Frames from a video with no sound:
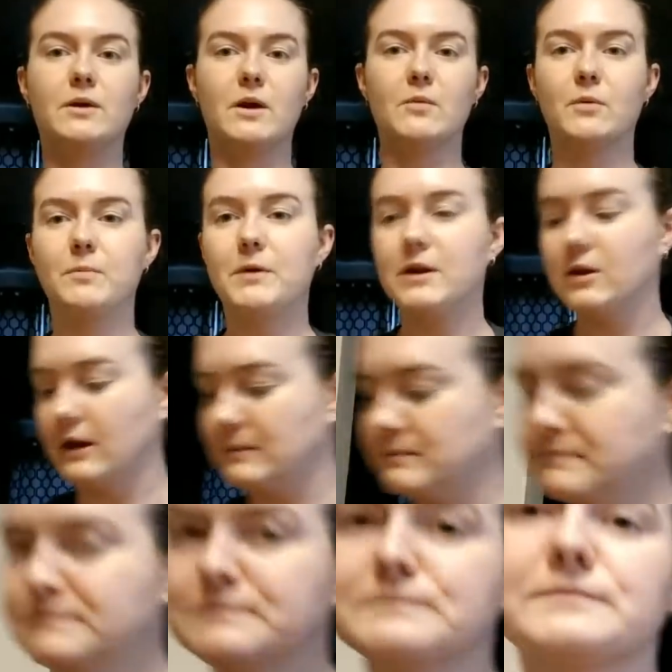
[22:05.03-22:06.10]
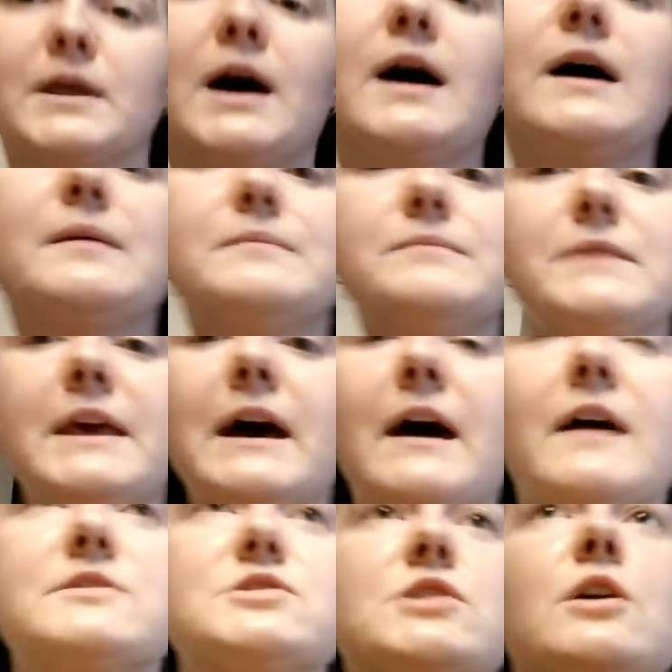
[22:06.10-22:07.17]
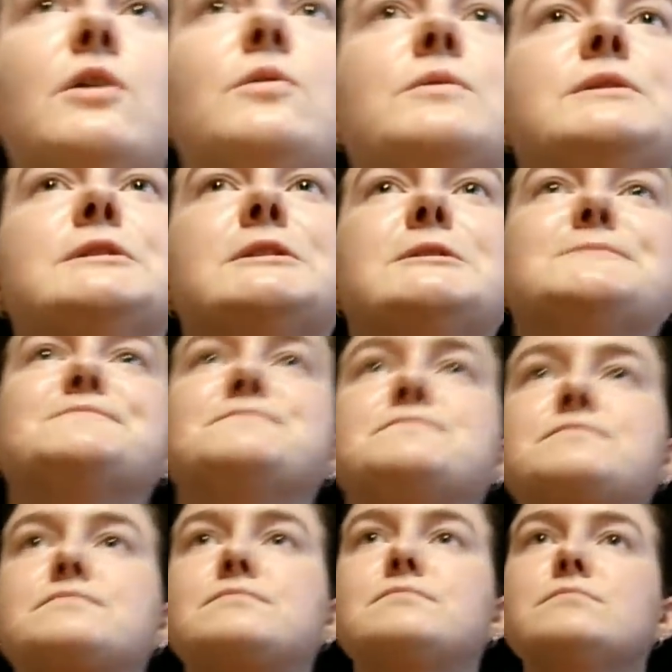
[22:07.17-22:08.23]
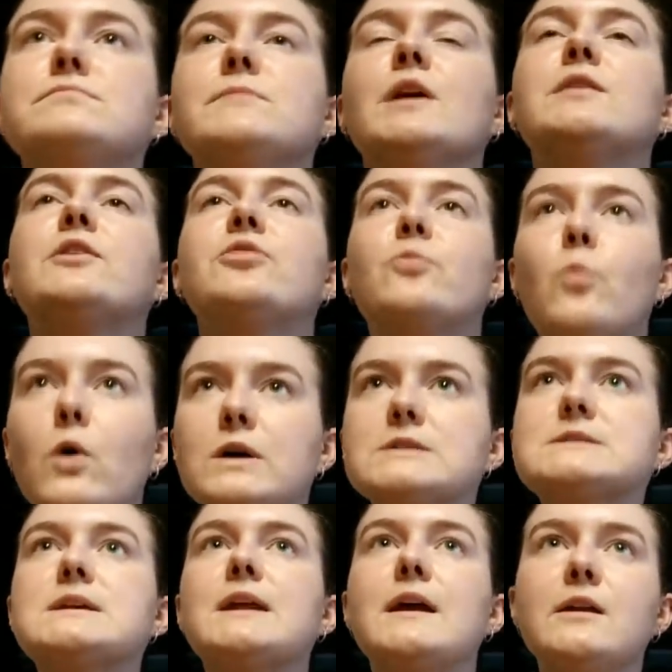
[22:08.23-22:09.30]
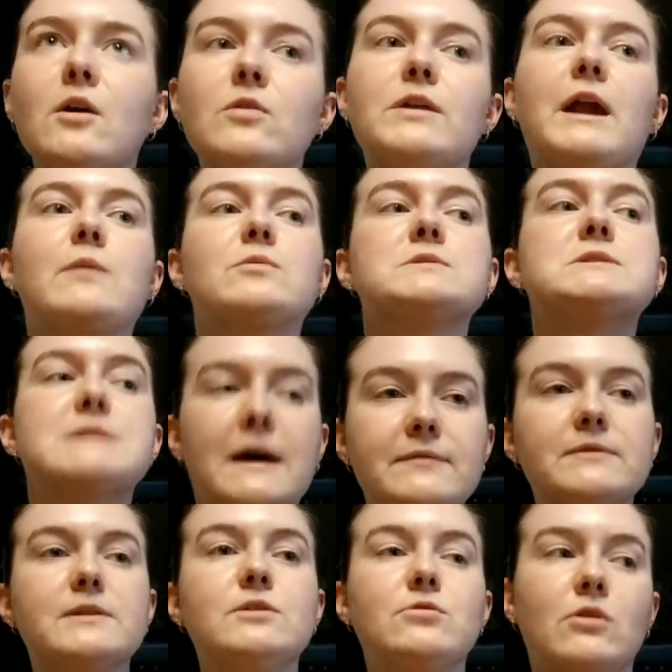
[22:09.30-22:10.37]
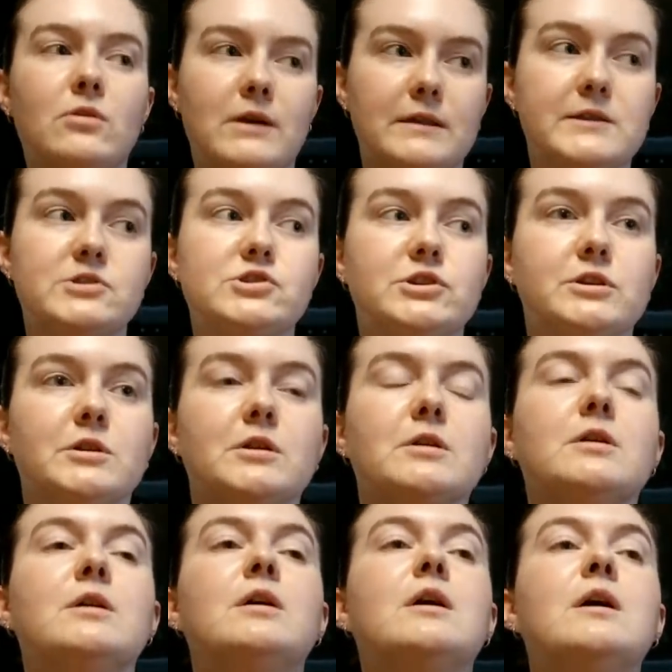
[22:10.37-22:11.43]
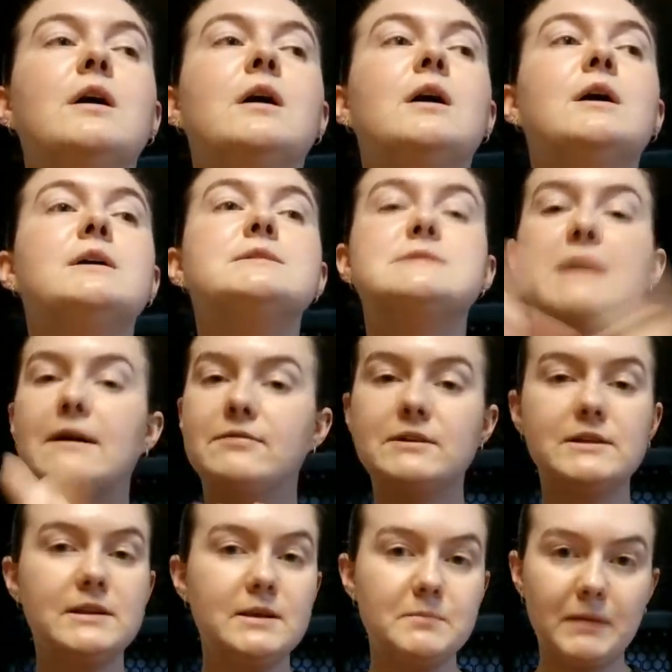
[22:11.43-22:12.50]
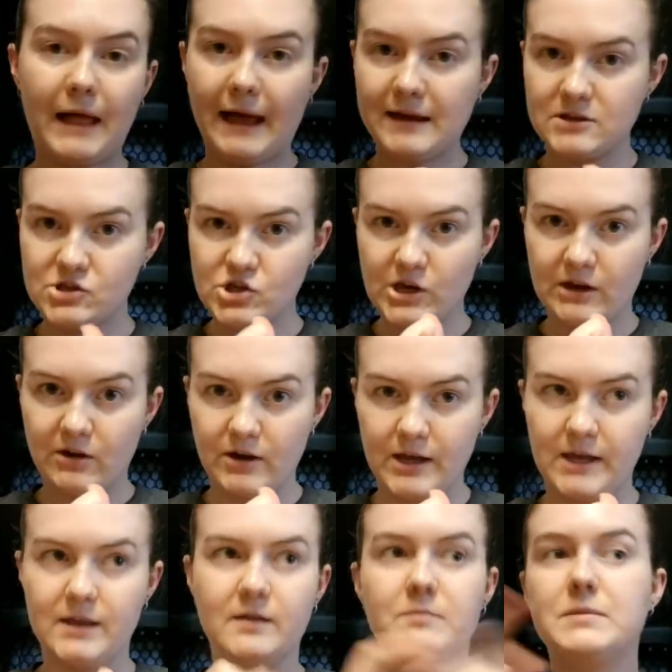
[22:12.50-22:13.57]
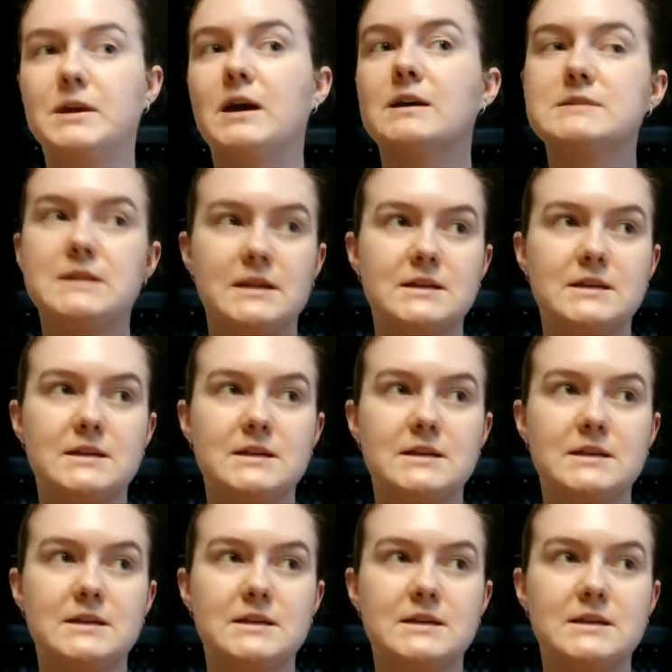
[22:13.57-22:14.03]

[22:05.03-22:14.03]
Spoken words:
go. We're pretty good. Yeah, so the ones that I know that I will definitely grow again this year, definitely black cherry, because it